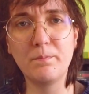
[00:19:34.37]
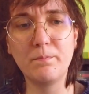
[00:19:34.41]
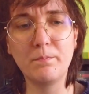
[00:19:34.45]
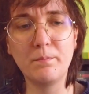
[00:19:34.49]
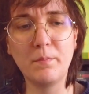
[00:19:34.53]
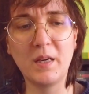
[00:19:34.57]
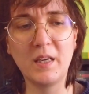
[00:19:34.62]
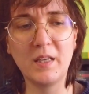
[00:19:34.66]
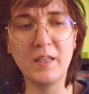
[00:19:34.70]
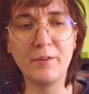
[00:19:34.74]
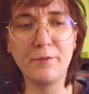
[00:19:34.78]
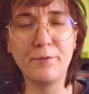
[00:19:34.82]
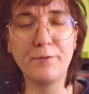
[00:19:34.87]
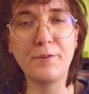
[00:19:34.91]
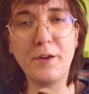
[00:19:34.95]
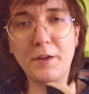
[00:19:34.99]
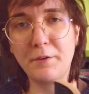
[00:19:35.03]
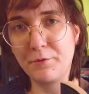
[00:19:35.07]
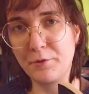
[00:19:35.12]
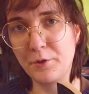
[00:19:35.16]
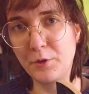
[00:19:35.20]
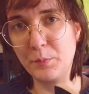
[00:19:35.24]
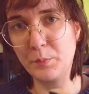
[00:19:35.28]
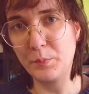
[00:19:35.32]
my
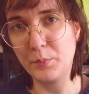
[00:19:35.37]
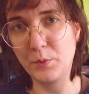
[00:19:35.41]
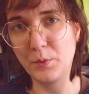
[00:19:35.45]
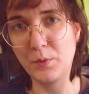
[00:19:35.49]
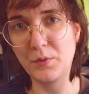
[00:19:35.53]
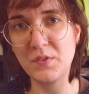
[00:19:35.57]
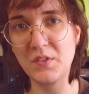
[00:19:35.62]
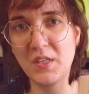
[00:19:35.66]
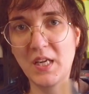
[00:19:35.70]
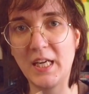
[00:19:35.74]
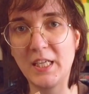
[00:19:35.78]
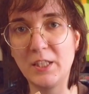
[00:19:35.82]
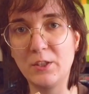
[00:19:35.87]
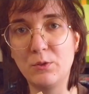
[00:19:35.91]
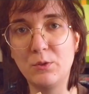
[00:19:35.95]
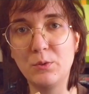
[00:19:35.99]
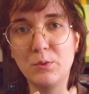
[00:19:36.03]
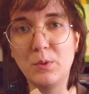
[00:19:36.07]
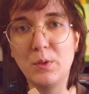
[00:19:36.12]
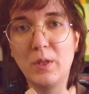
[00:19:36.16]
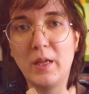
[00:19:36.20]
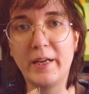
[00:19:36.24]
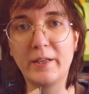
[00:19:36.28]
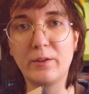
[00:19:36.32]
favorite books, I
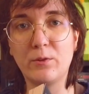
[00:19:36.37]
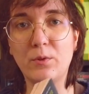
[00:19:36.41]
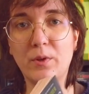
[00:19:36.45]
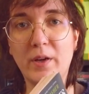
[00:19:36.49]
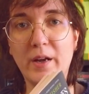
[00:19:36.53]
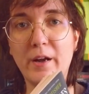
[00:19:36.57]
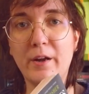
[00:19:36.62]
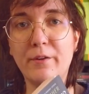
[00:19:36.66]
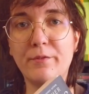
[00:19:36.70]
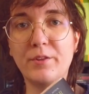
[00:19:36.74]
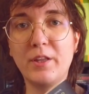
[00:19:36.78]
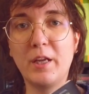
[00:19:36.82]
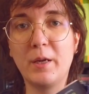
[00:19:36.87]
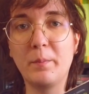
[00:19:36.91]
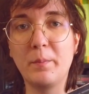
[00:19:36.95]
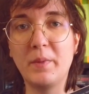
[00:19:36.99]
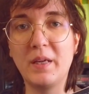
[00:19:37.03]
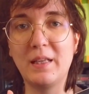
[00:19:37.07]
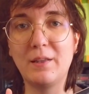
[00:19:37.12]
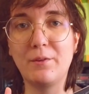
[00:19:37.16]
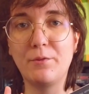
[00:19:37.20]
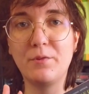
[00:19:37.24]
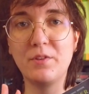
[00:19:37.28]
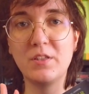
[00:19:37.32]
do like to have them
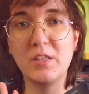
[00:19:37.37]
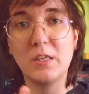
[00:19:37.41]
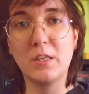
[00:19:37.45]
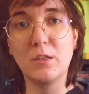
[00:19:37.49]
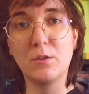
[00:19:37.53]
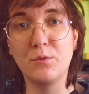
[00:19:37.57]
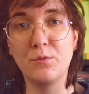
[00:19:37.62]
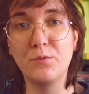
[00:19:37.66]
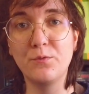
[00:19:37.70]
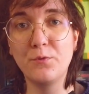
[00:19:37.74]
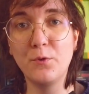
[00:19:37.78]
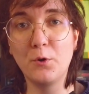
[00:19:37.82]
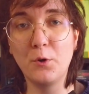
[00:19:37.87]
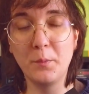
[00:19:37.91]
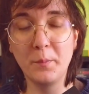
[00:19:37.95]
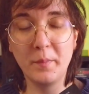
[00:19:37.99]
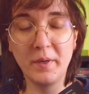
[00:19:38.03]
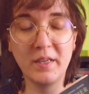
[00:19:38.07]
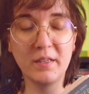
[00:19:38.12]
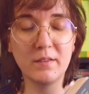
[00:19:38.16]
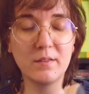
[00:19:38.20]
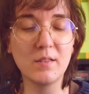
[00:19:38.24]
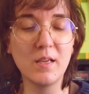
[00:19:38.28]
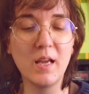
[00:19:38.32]
in physical
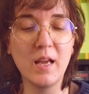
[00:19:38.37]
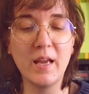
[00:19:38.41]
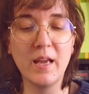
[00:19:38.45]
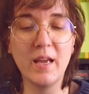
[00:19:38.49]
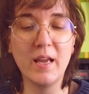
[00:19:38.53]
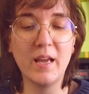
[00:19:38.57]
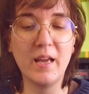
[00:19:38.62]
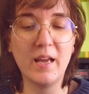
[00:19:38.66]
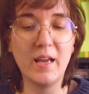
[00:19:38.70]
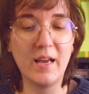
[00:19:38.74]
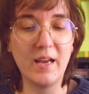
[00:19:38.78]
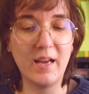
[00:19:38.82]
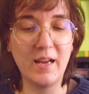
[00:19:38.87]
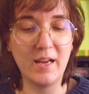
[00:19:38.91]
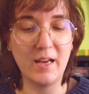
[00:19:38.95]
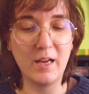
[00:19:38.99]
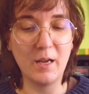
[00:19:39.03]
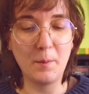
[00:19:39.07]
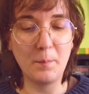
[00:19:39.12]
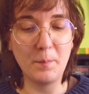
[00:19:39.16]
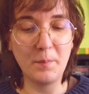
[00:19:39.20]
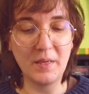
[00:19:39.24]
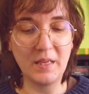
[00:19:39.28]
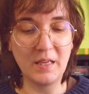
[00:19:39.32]
format
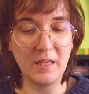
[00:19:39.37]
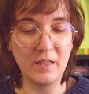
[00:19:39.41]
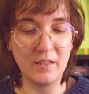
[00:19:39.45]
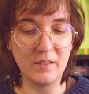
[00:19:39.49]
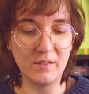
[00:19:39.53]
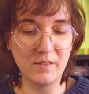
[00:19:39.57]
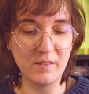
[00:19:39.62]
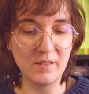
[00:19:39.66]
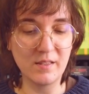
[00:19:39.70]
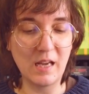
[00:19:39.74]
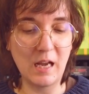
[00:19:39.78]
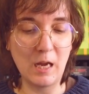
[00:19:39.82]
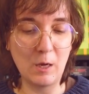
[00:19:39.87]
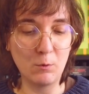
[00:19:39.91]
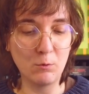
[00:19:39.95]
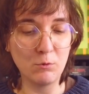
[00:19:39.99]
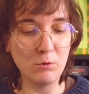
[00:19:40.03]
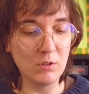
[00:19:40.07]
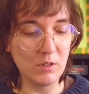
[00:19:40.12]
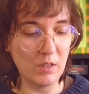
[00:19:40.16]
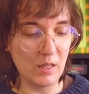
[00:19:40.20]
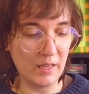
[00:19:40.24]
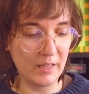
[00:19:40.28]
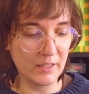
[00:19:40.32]
because I
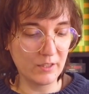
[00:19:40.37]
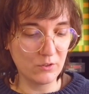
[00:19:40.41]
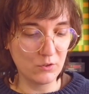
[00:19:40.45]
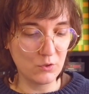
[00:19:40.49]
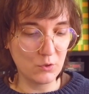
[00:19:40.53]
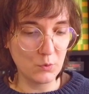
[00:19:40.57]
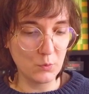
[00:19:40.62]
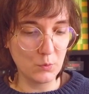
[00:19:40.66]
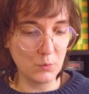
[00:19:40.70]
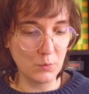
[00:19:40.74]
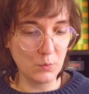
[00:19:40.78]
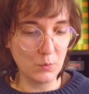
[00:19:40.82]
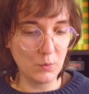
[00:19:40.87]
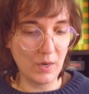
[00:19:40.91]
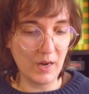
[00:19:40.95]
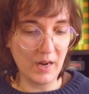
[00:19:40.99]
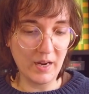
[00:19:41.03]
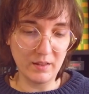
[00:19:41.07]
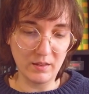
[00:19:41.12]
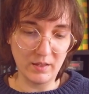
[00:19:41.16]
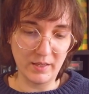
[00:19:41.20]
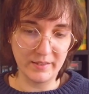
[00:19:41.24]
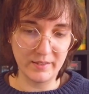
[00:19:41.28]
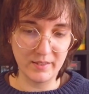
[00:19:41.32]
would like to
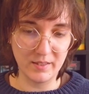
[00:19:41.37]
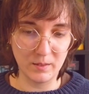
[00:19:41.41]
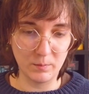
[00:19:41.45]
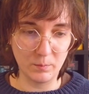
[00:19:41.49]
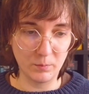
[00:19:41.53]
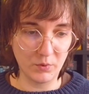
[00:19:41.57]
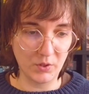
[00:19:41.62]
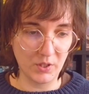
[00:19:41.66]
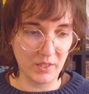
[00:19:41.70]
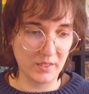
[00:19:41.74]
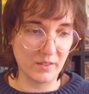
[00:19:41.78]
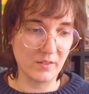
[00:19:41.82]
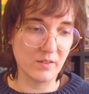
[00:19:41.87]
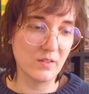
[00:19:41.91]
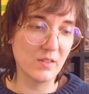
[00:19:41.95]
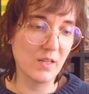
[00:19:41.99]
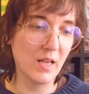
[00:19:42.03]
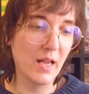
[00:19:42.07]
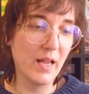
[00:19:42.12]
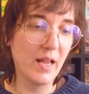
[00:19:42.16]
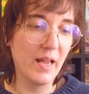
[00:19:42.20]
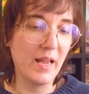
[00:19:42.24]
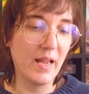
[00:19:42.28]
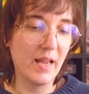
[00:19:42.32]
highlight some things.
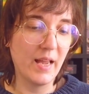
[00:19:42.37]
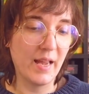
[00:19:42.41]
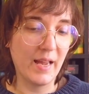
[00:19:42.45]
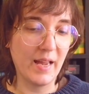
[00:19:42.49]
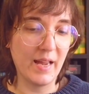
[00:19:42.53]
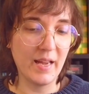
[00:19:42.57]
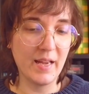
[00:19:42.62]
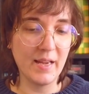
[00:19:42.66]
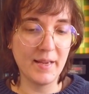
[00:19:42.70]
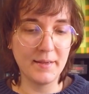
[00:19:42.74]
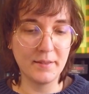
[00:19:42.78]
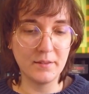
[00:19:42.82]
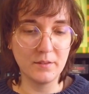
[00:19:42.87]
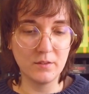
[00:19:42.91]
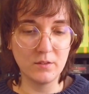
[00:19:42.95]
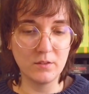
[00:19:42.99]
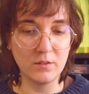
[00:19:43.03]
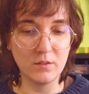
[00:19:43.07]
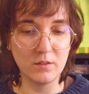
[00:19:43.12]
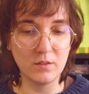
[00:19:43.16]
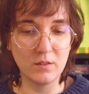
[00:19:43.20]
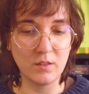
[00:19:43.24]
And